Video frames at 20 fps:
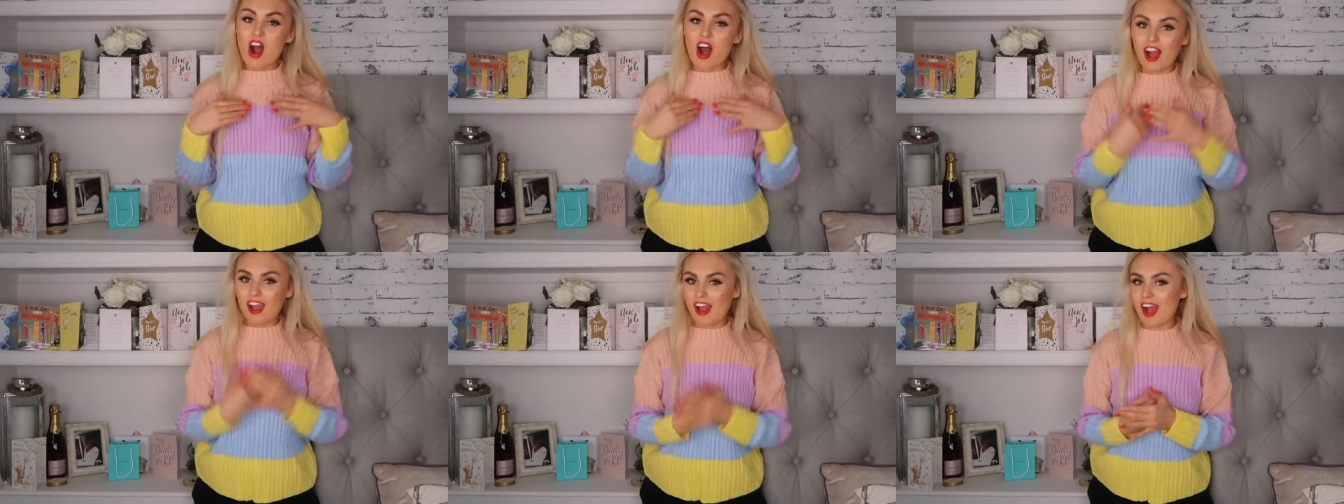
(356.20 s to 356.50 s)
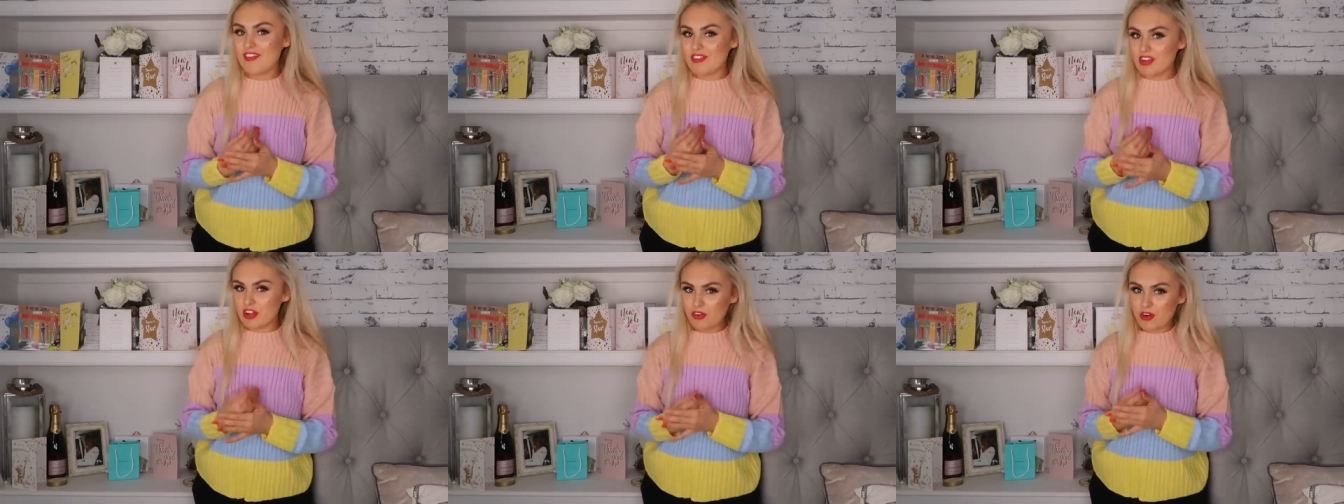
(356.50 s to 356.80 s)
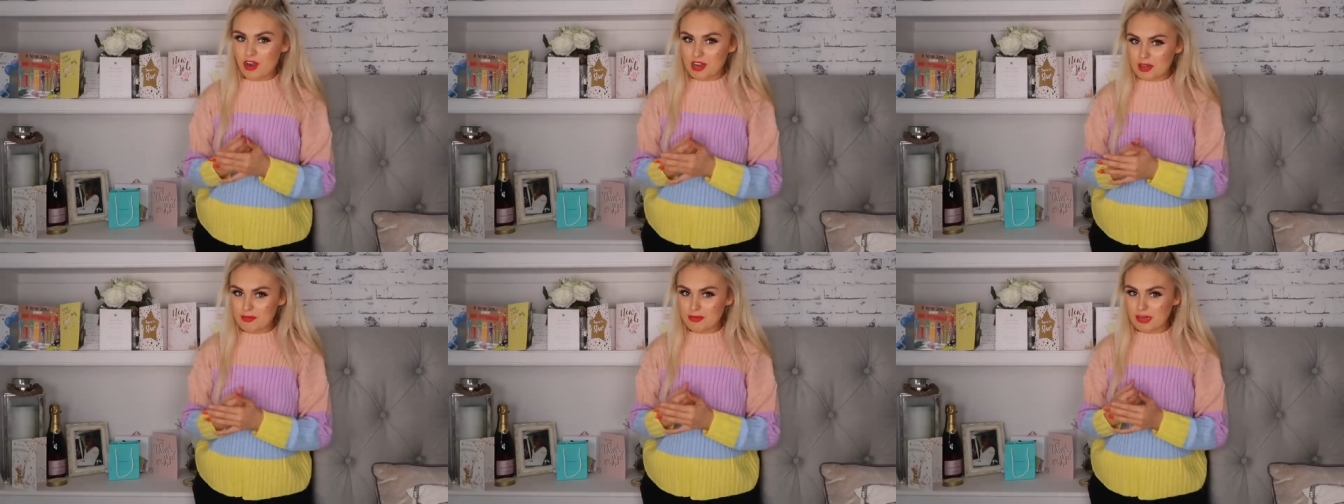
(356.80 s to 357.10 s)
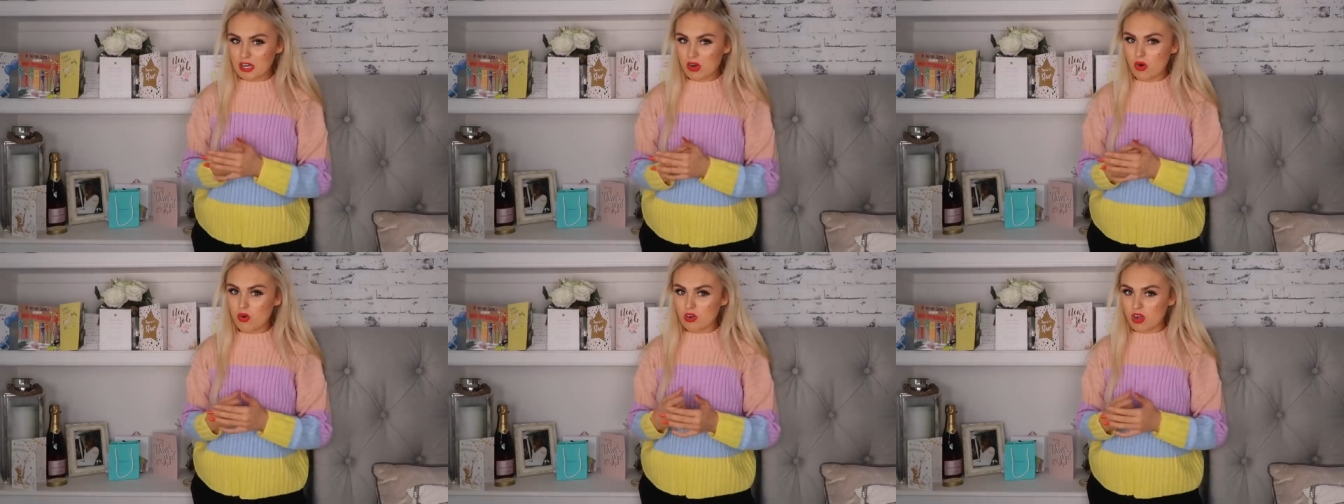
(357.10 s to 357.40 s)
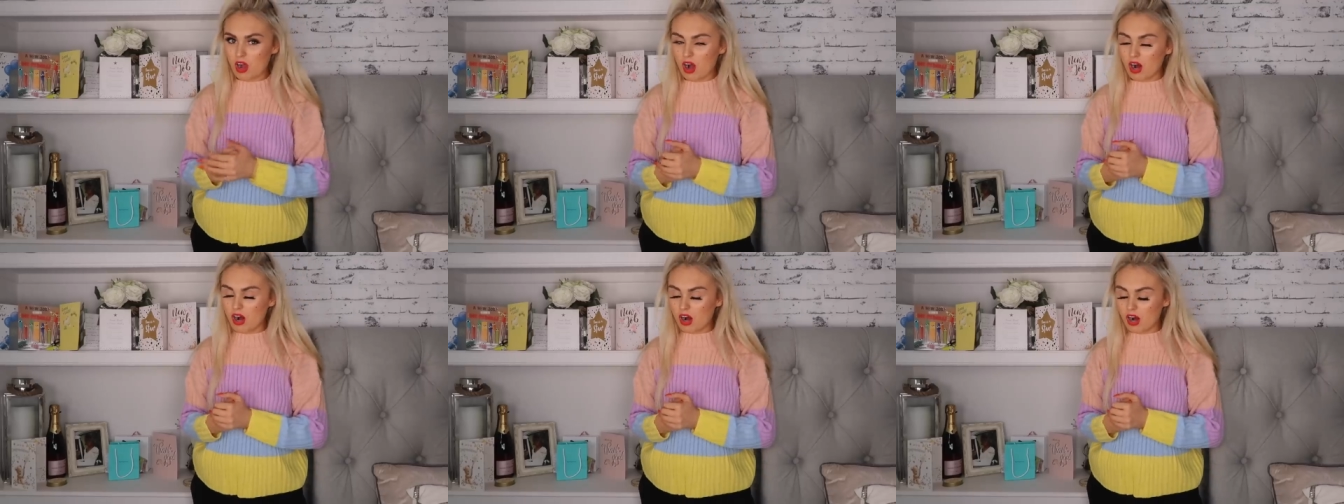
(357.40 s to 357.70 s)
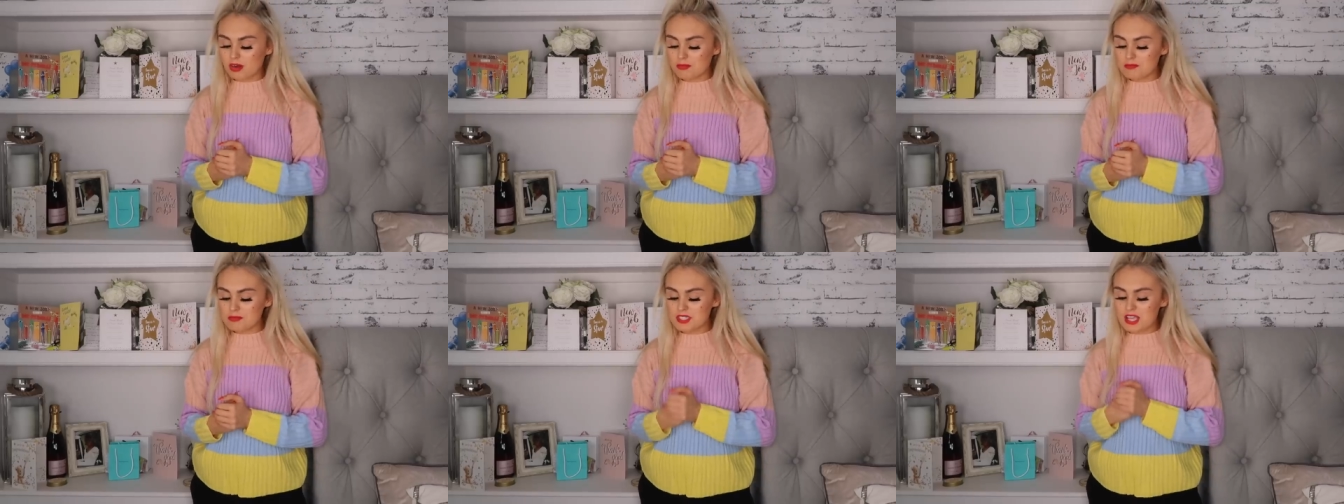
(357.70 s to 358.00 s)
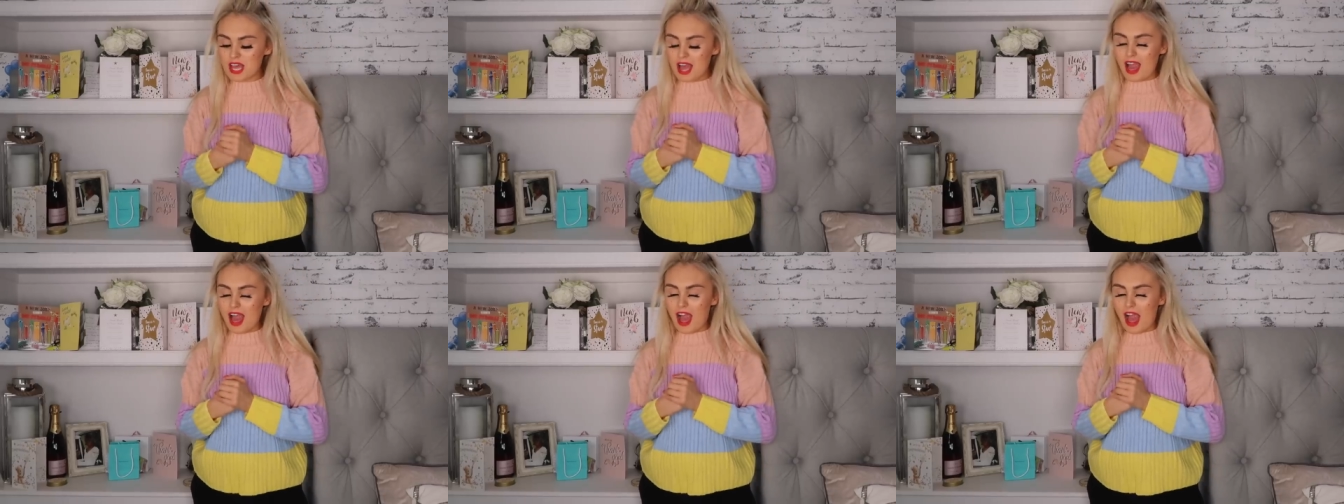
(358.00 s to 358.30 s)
I have incredibly long arms